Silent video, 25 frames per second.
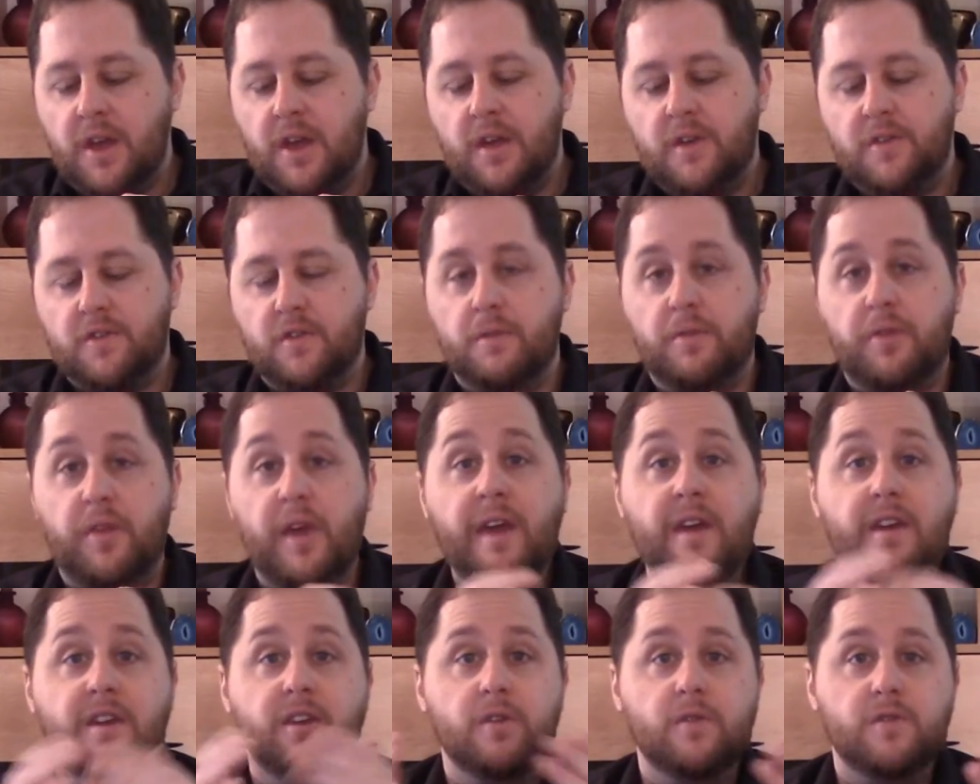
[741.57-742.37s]
So
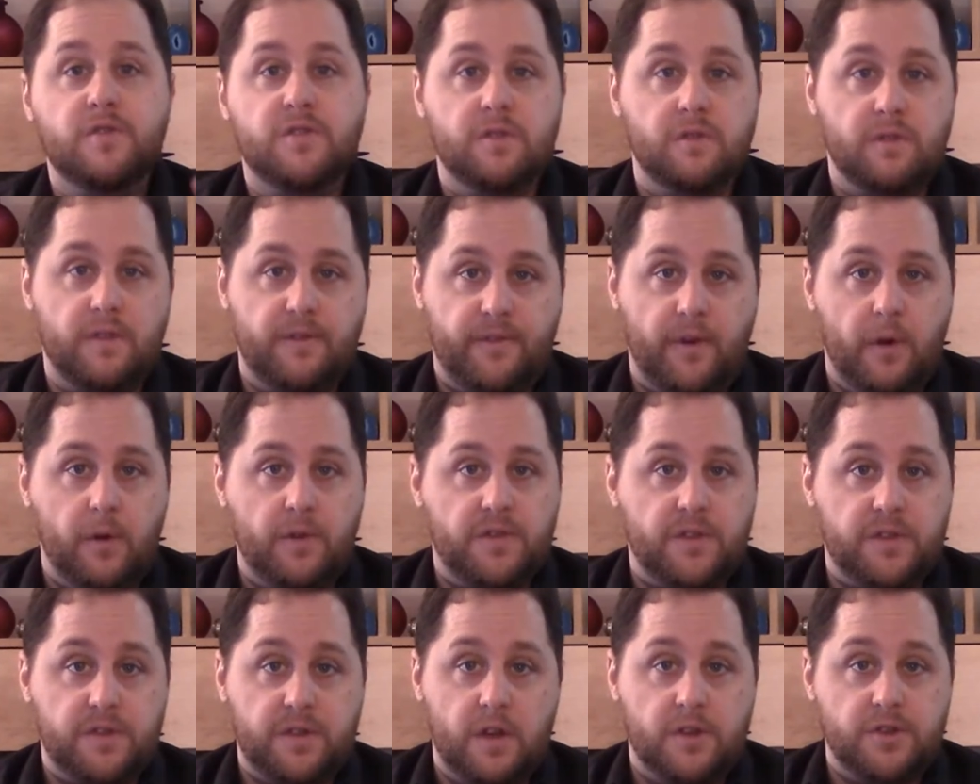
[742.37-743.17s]
thank you to the
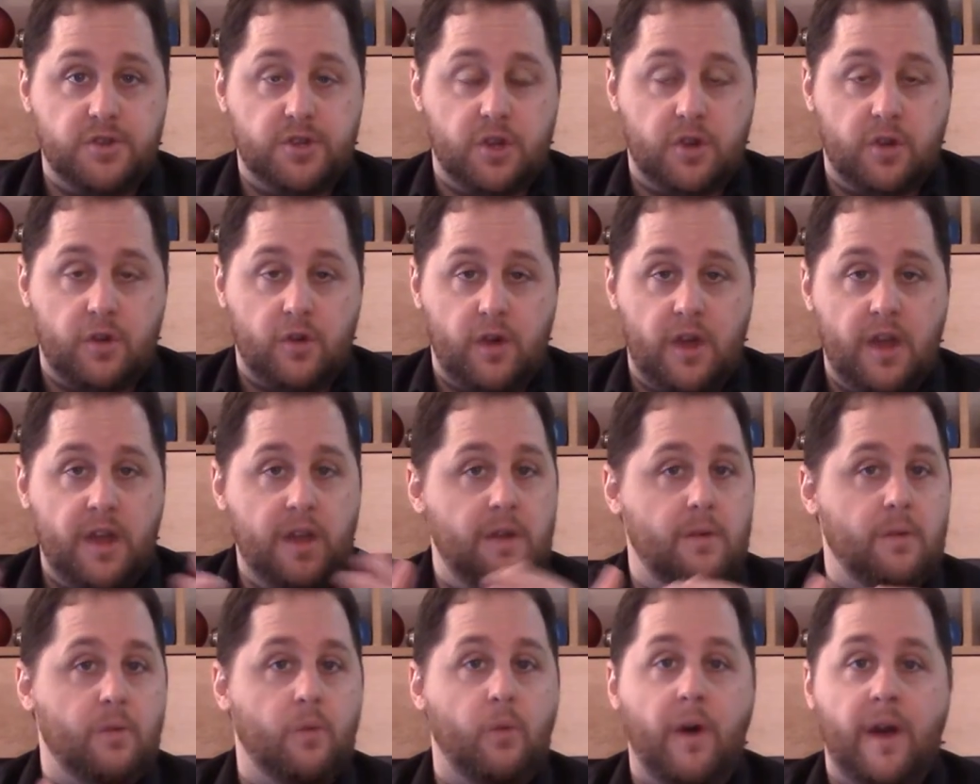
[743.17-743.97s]
folks at Dungeon
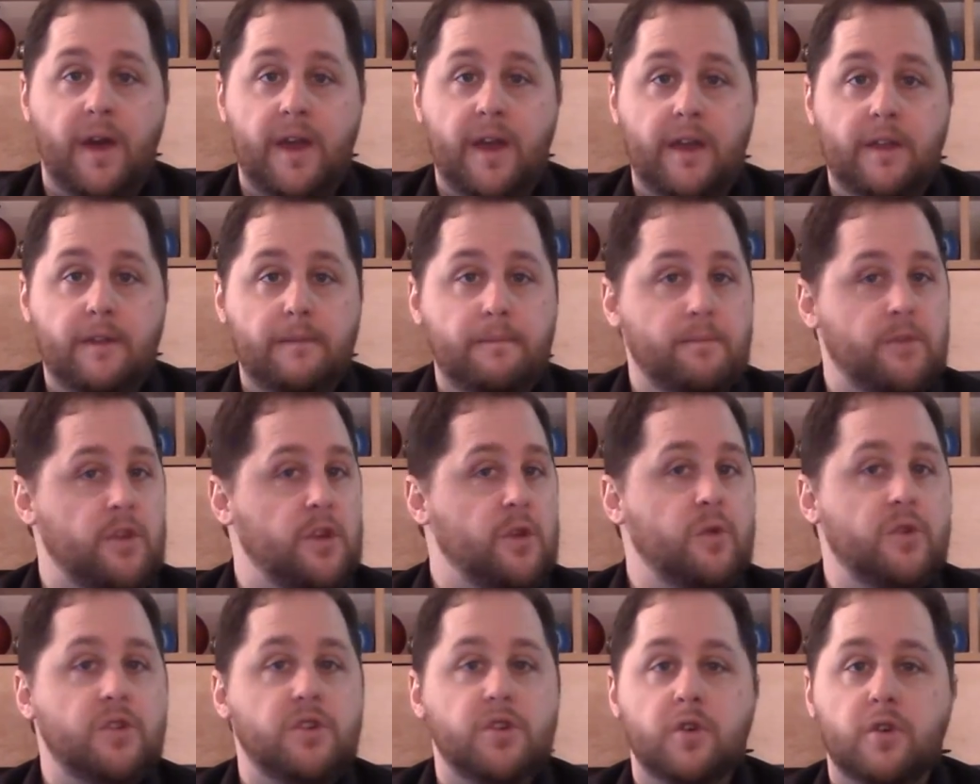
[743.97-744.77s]
Crate. Wayne,
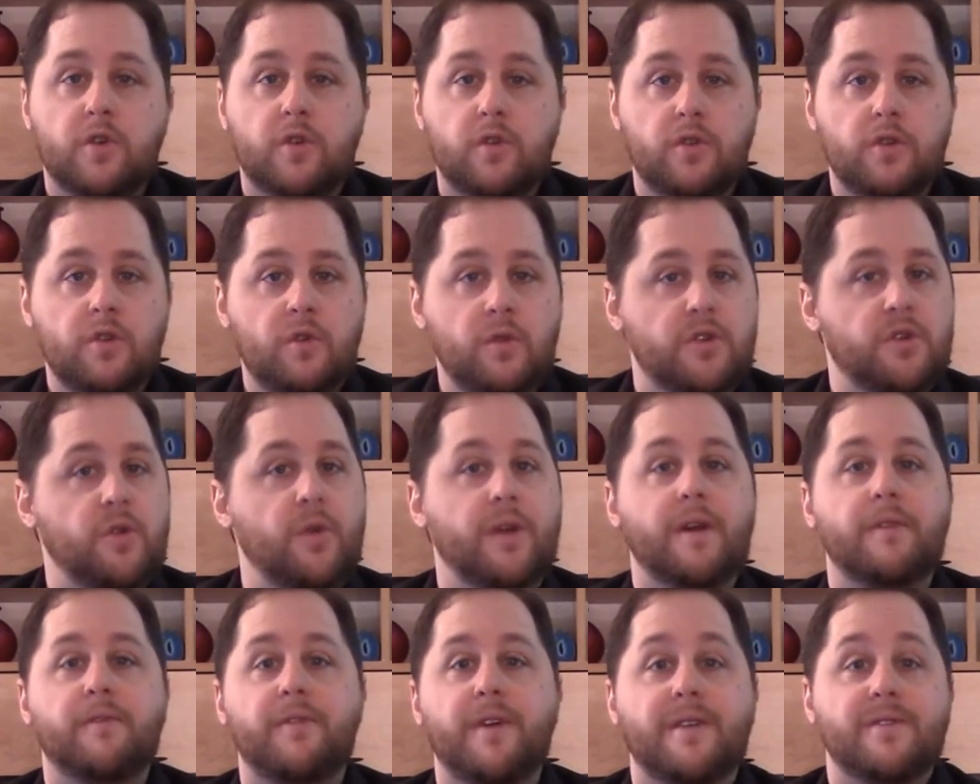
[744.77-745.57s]
you and your crew are
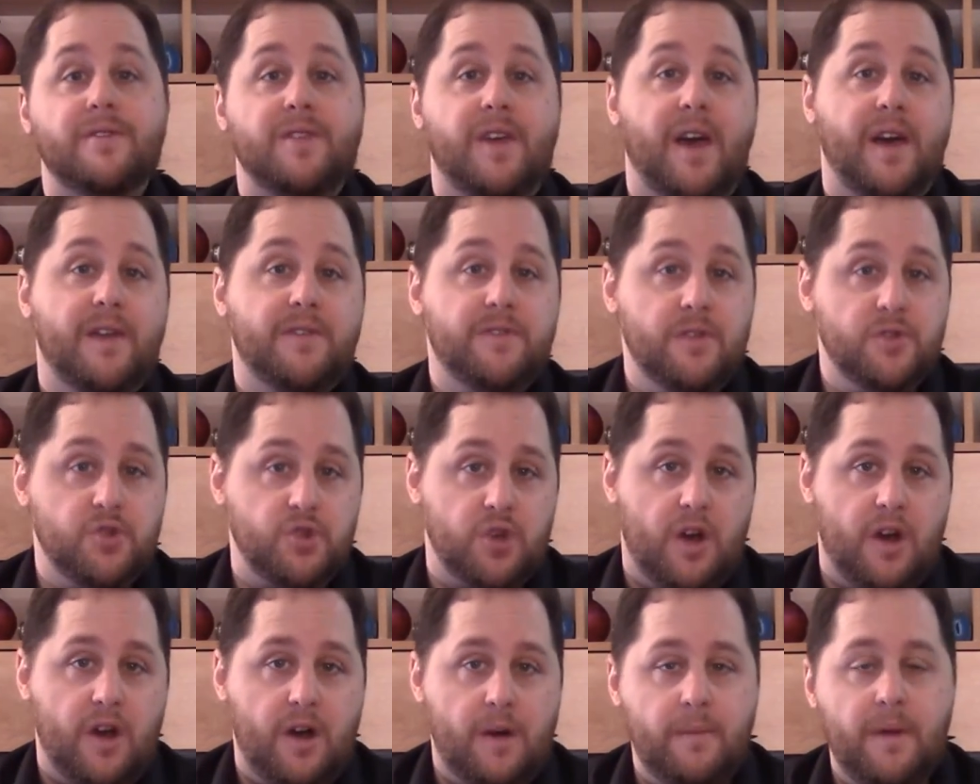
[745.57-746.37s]
doing a fantastic
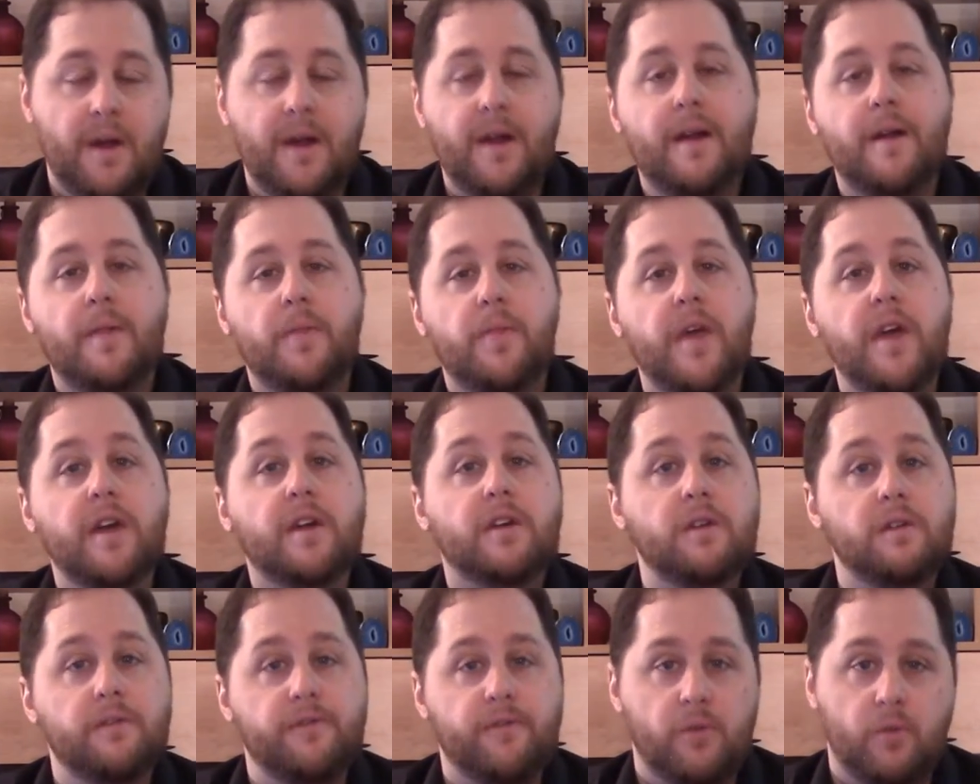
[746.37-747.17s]
job. Thank
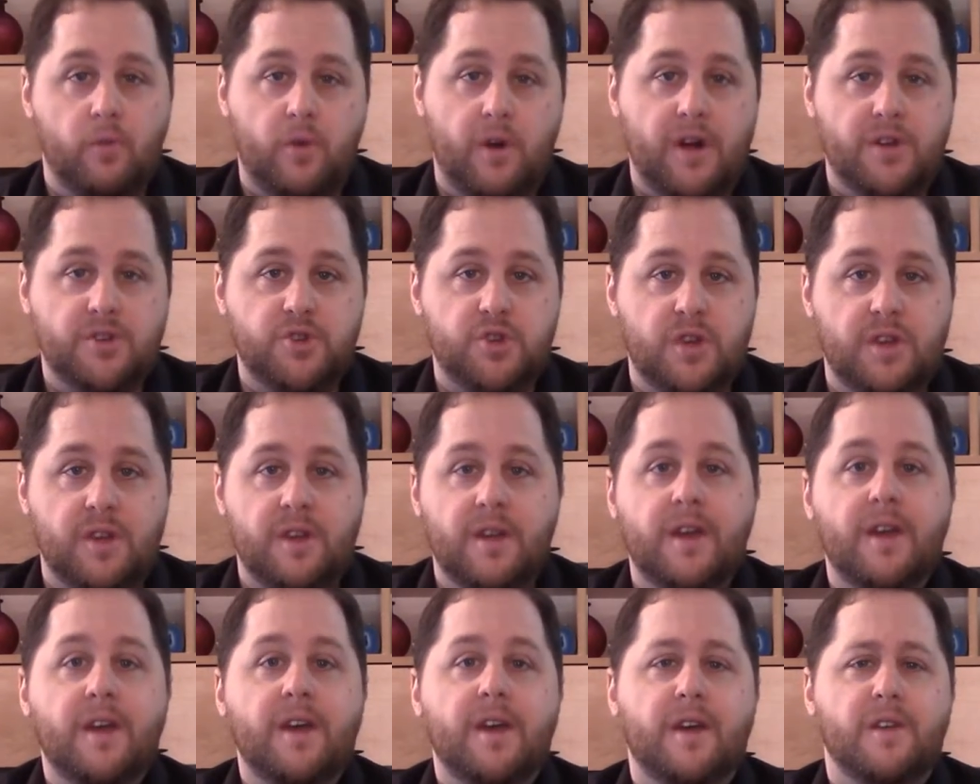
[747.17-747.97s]
you for watching.
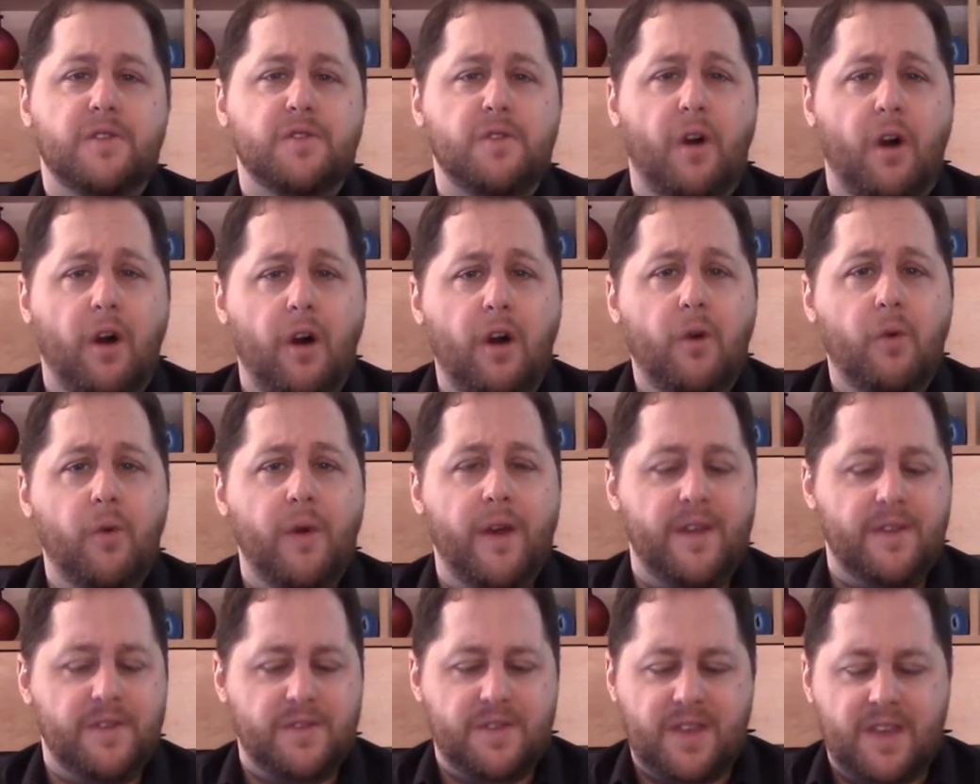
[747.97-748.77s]
As
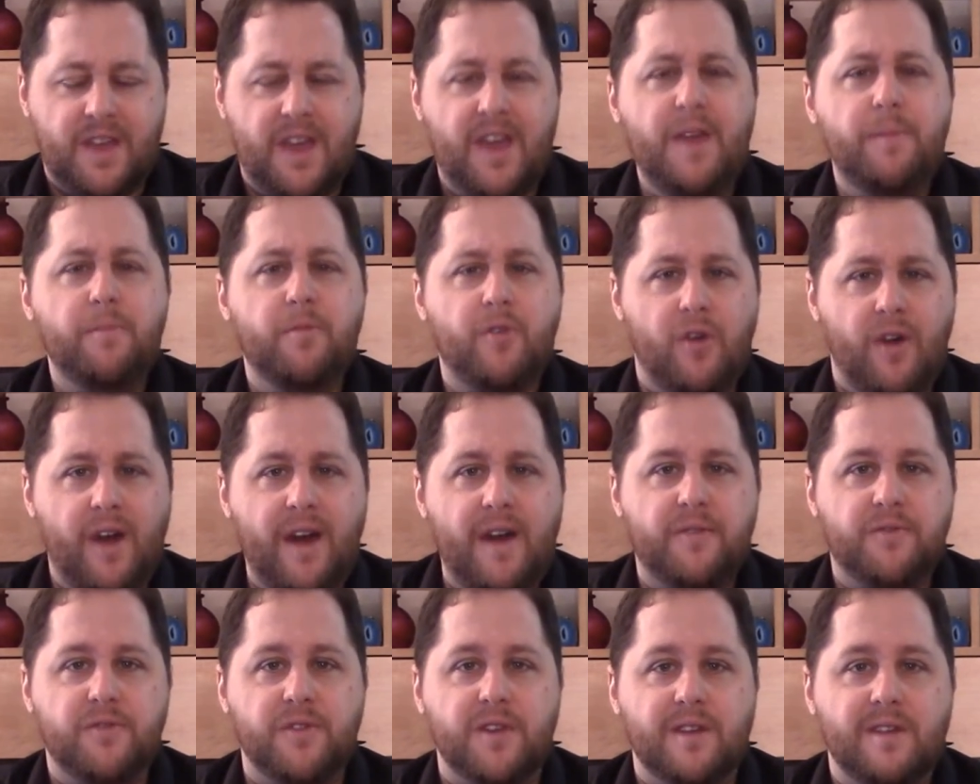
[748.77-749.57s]
always, keep
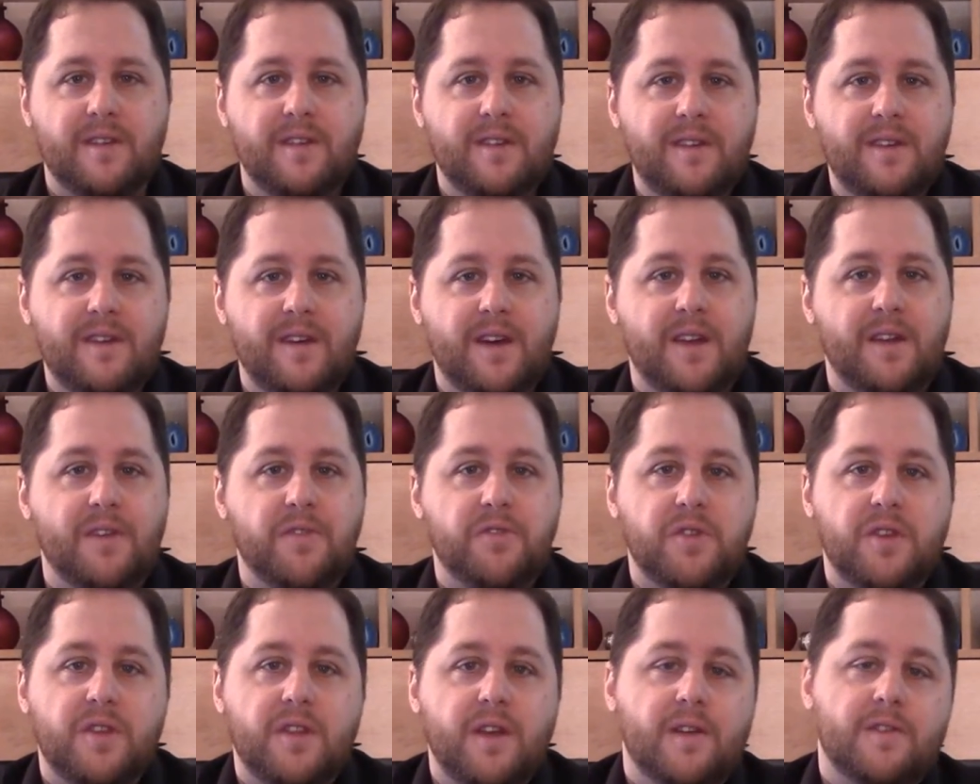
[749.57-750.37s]
crafting, and I'll
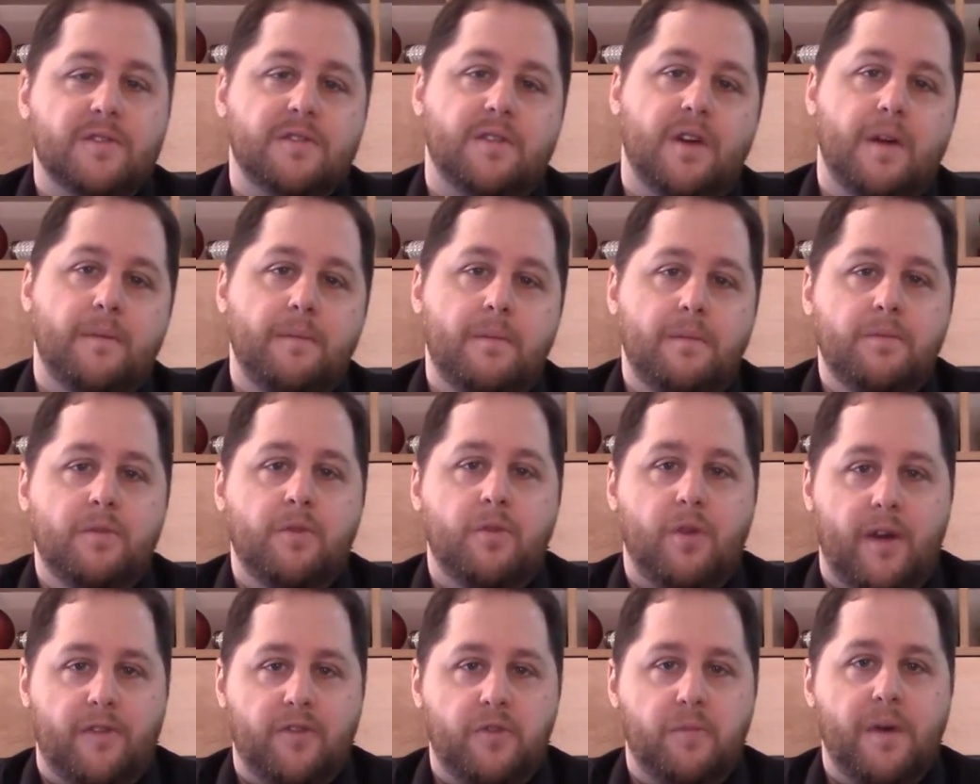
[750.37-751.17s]
see you next time.
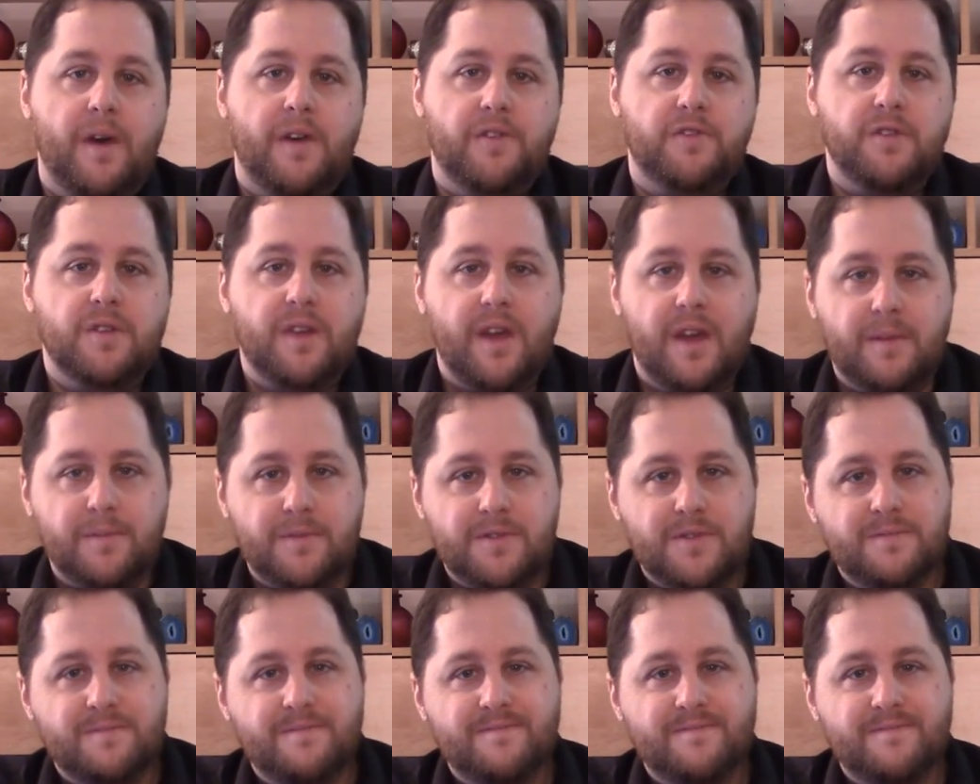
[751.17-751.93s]
Craft Faster Games.